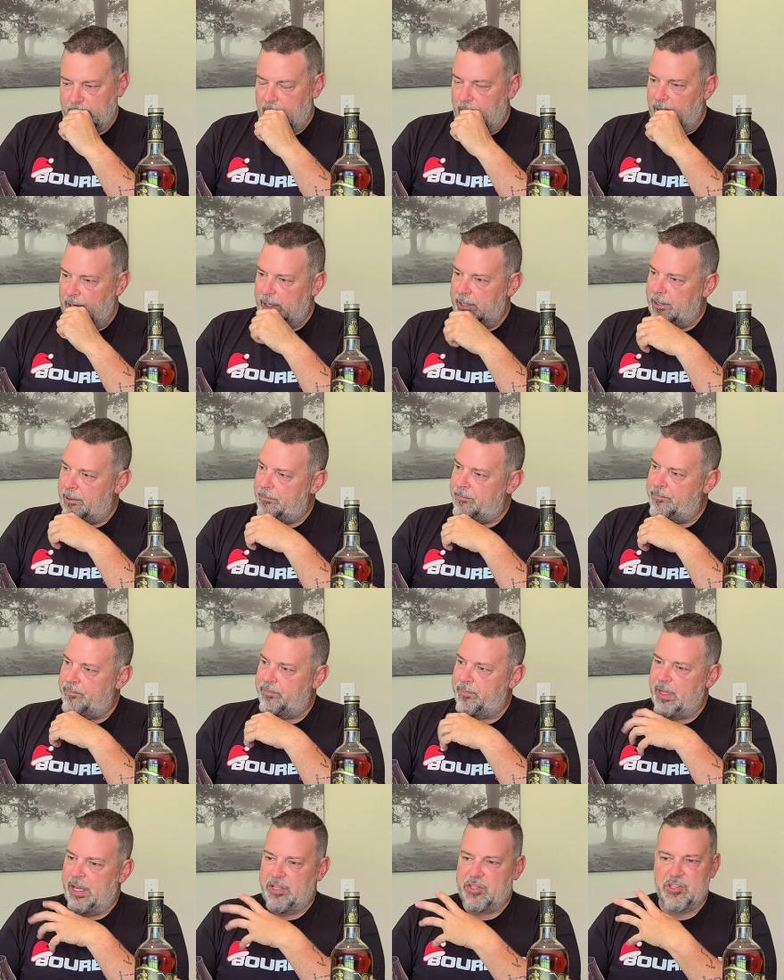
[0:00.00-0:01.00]

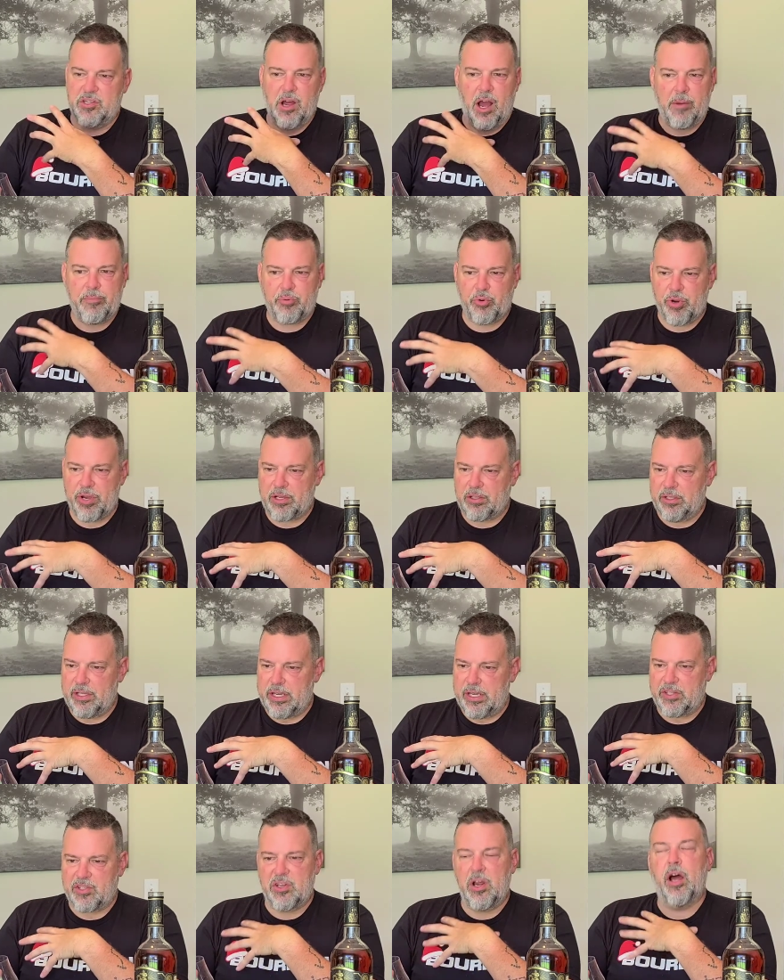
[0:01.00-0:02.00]
It's not
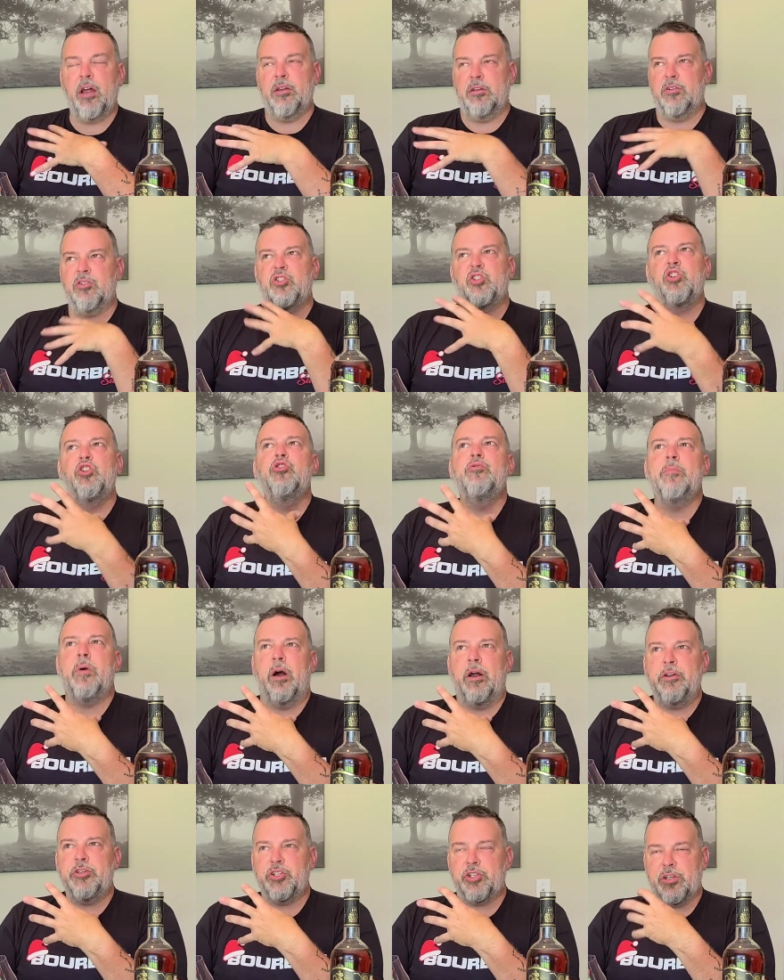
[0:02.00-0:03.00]
prickly, it's not too
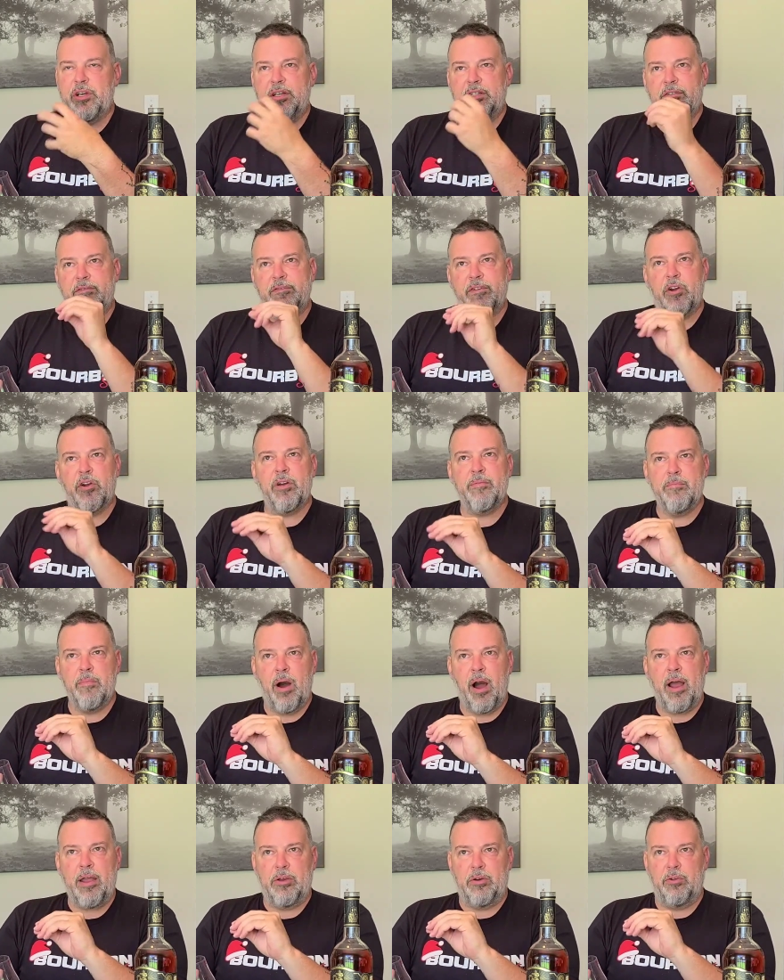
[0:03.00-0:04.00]
much, it's very
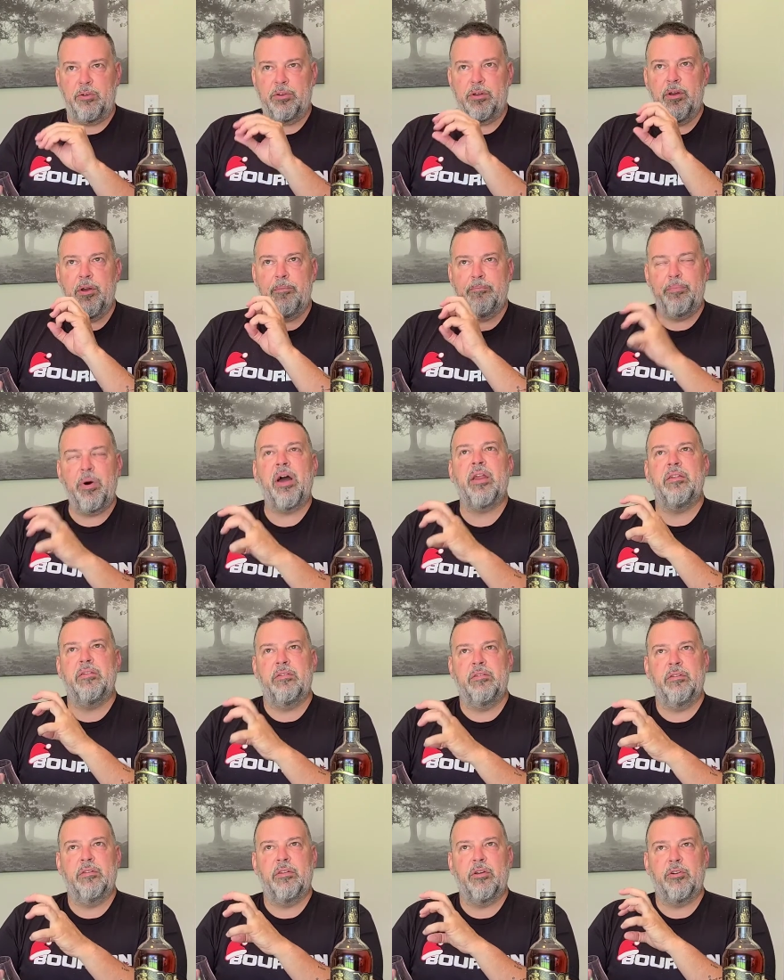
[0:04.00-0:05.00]
mild,
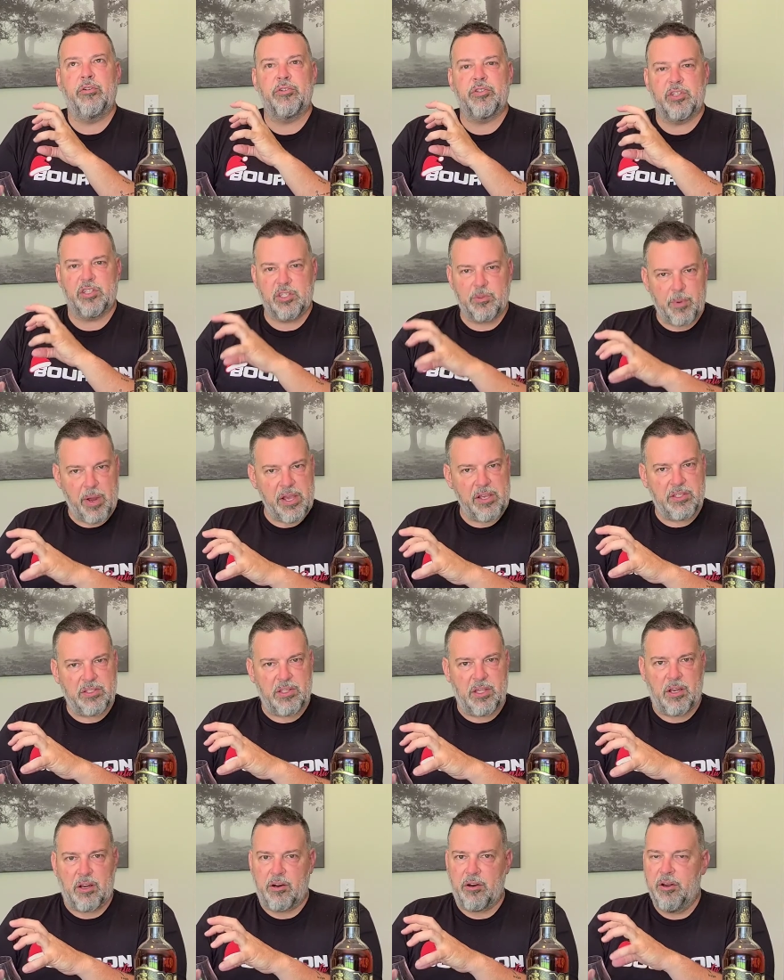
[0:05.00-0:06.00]
but there is a spice
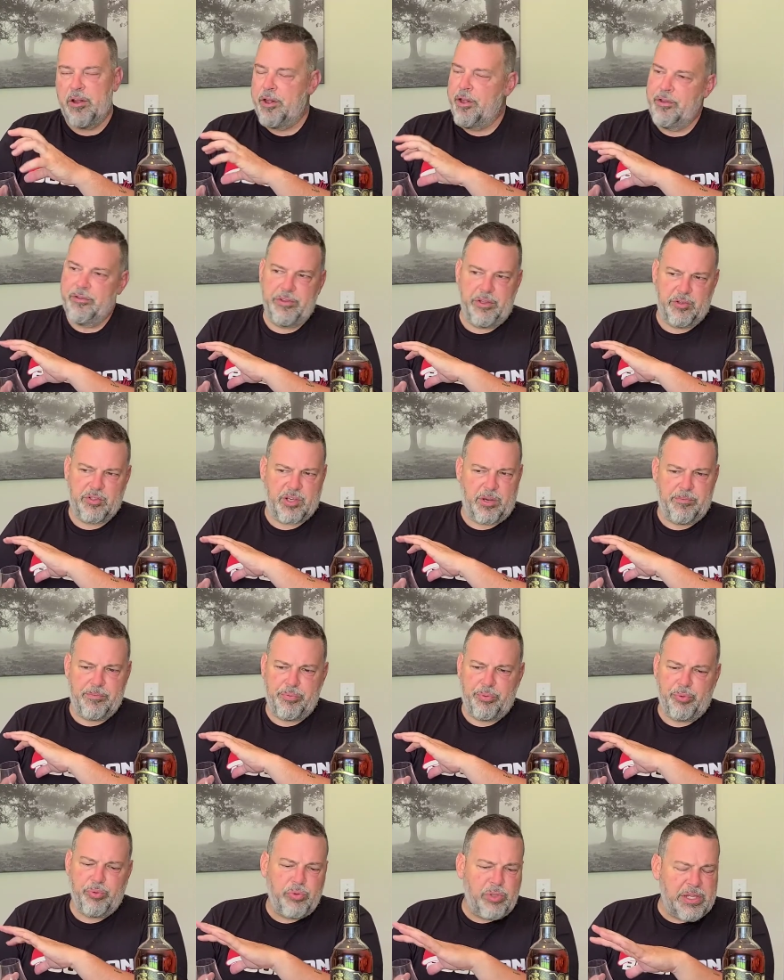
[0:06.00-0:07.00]
there that's
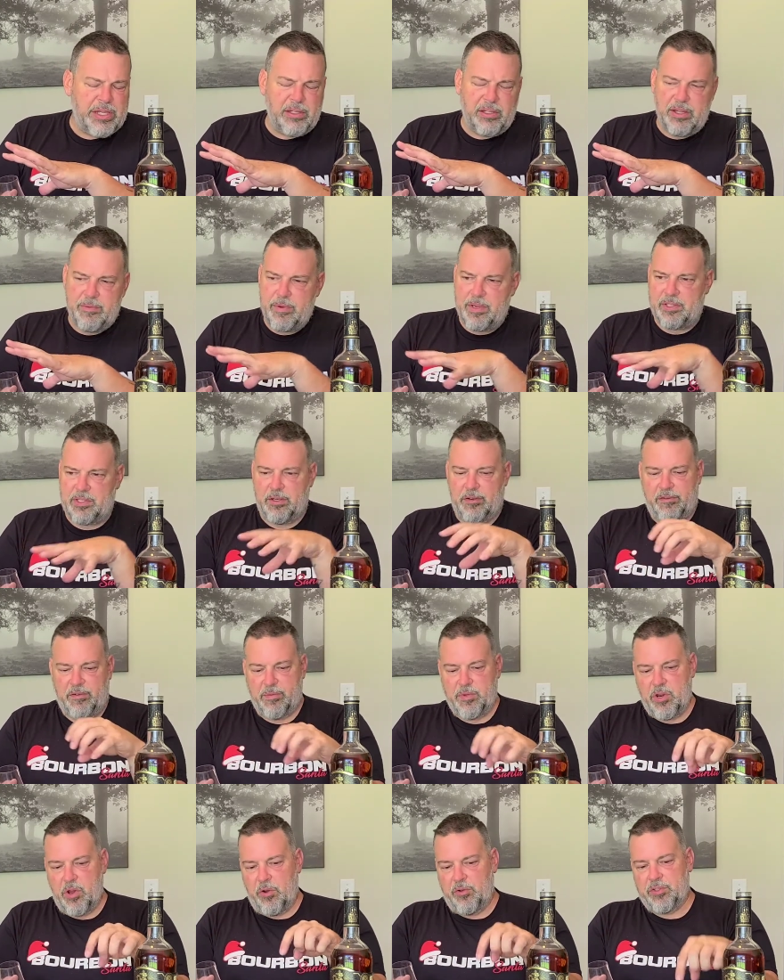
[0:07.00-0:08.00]
completely missing
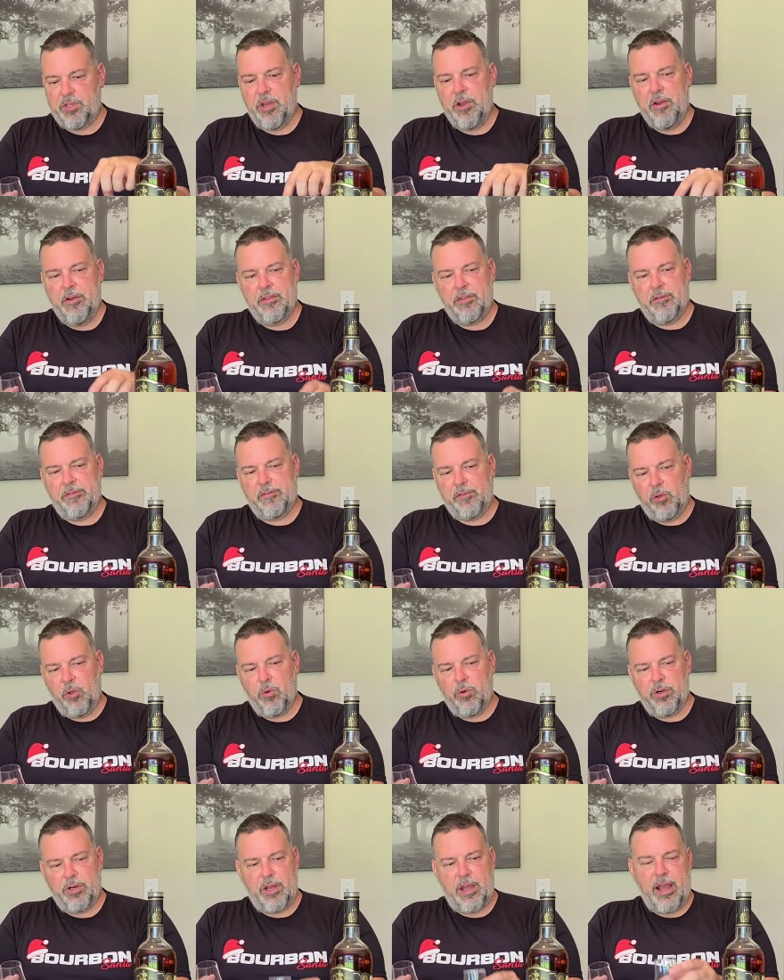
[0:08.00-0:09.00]
from the nose. The
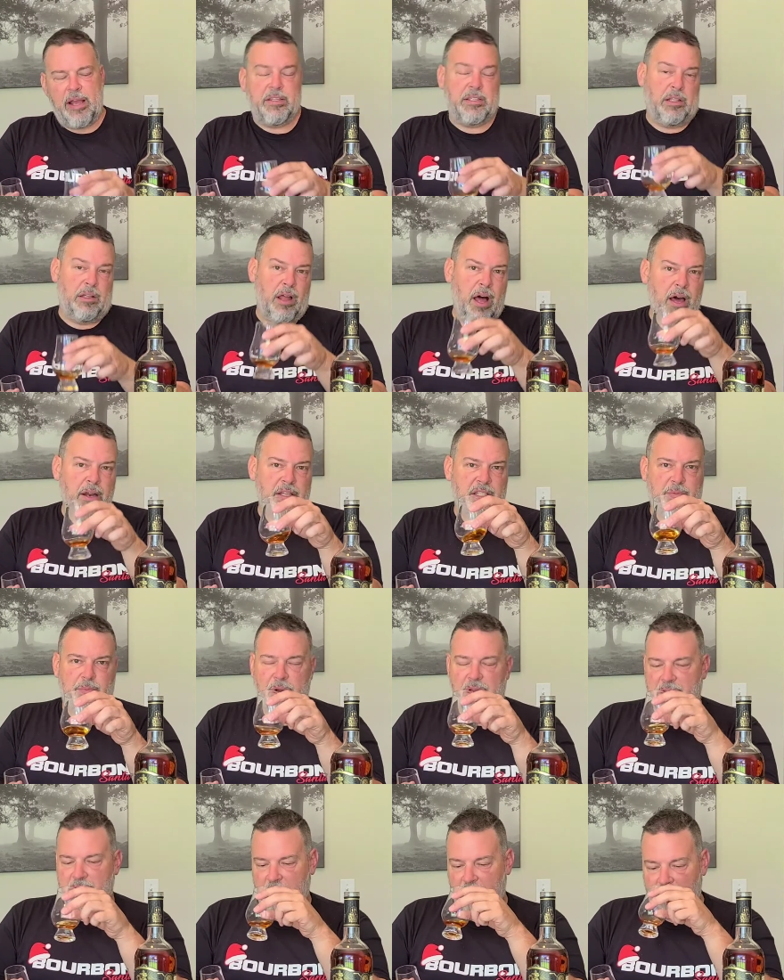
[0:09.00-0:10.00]
Florida has a lot of
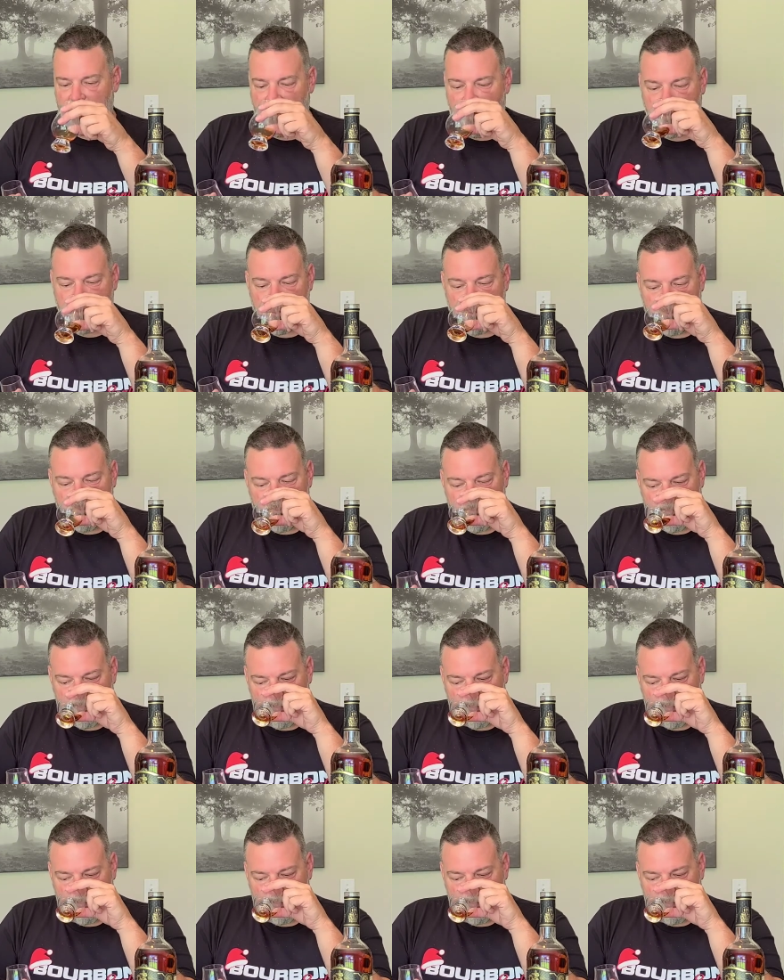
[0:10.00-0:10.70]
spice on the nose.